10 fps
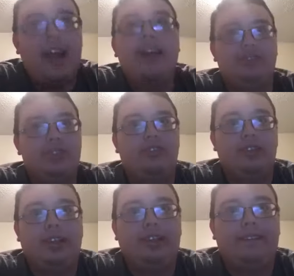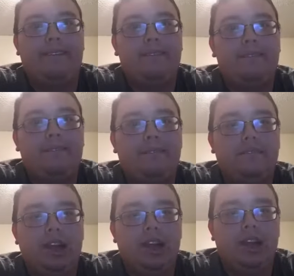interesting?
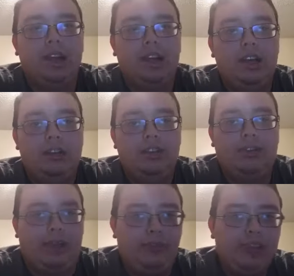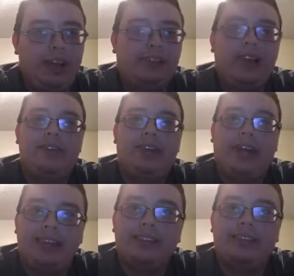So if you guys have any
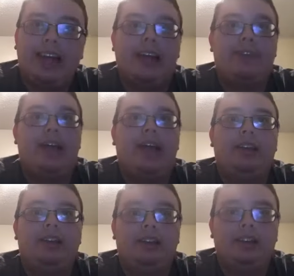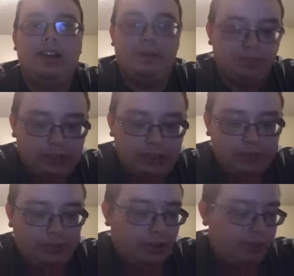insight on that, please
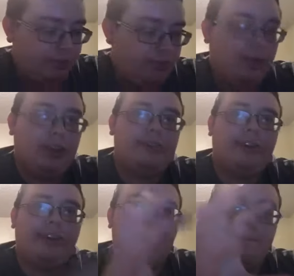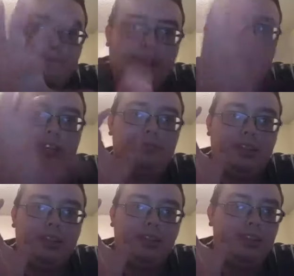feel free to message
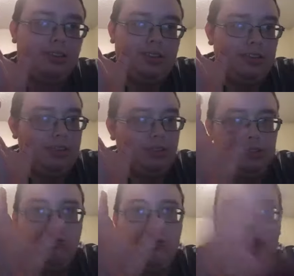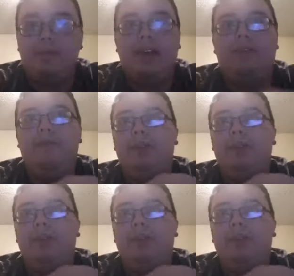me, email me,